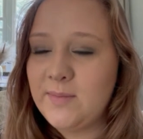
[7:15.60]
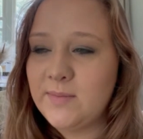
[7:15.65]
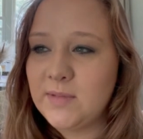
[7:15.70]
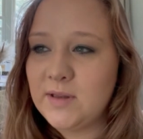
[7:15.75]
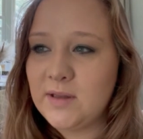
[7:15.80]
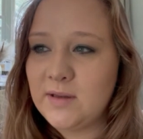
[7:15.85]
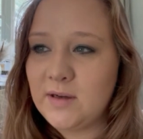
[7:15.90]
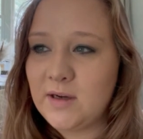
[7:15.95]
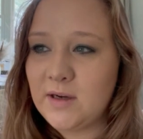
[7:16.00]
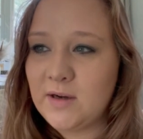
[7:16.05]

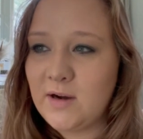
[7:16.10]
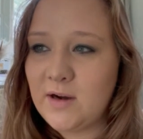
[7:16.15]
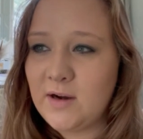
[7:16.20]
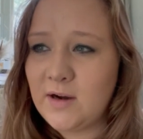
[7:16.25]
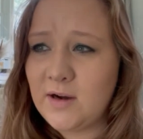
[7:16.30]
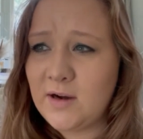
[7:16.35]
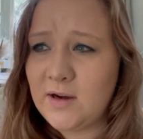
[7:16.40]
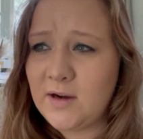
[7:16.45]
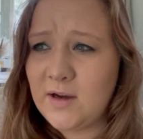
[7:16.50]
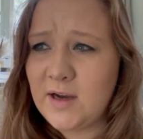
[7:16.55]
The
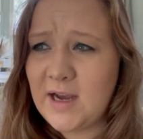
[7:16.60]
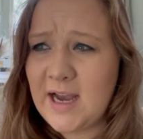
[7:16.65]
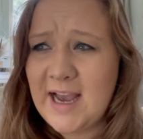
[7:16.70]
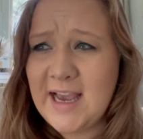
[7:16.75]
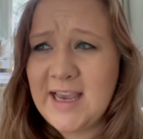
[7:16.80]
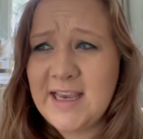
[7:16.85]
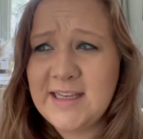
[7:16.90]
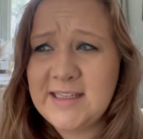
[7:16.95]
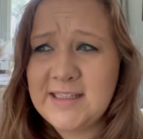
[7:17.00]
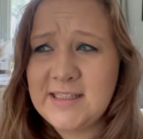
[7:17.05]

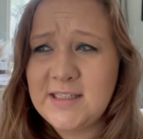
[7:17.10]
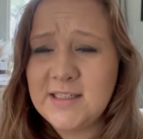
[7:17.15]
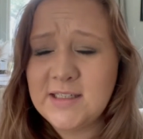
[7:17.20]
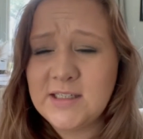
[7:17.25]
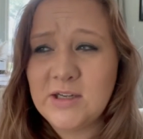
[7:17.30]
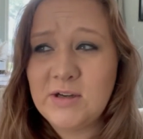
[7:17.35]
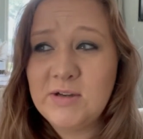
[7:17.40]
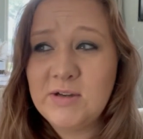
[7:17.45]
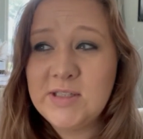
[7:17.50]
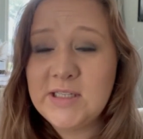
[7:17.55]
highest
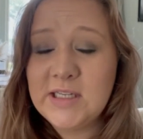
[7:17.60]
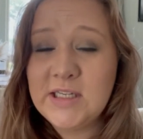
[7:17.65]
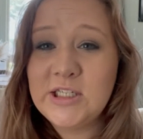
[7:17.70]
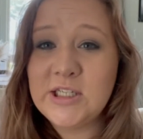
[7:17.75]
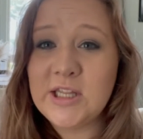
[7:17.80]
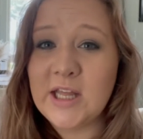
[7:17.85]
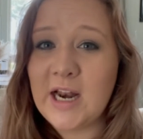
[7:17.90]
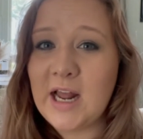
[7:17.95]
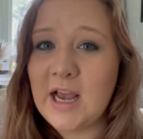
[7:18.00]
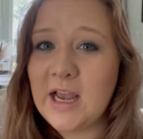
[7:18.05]
dosage
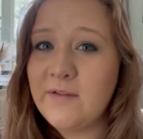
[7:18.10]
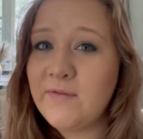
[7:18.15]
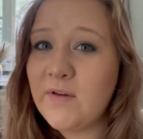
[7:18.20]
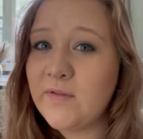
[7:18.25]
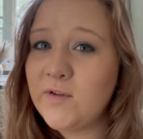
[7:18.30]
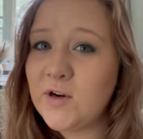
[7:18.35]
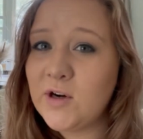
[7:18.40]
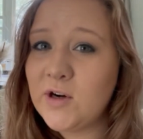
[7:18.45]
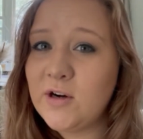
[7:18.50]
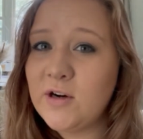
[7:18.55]
that I've
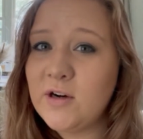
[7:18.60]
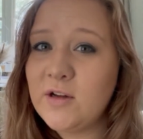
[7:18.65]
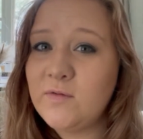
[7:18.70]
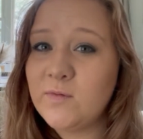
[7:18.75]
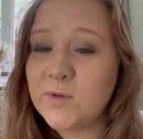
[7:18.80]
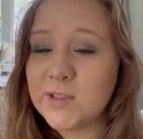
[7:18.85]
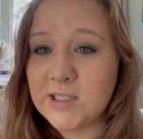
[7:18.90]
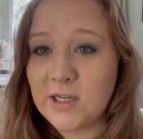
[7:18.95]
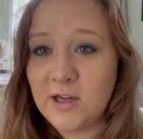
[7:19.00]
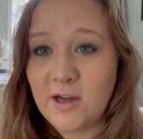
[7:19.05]
ever heard of
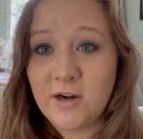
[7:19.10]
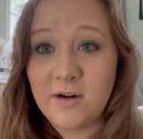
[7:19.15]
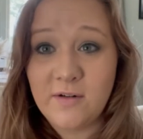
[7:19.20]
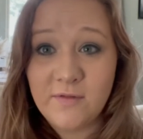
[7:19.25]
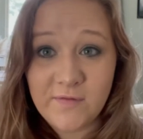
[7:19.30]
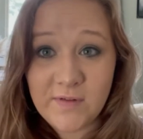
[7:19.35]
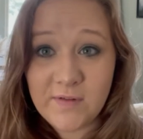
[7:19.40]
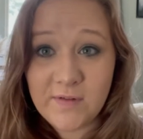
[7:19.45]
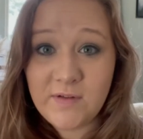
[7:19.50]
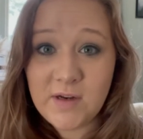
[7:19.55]
was
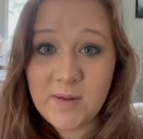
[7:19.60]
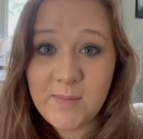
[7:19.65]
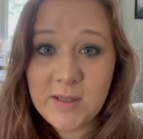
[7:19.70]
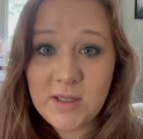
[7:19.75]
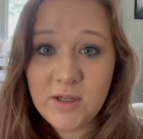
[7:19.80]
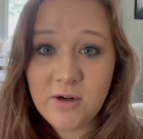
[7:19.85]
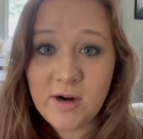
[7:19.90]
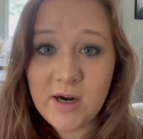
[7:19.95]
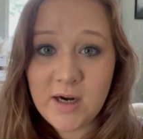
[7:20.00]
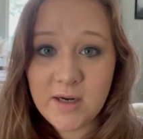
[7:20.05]
150
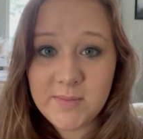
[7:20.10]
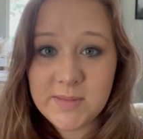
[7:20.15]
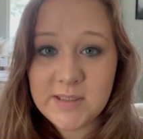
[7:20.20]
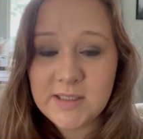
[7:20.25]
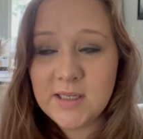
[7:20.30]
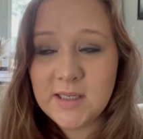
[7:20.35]
mg.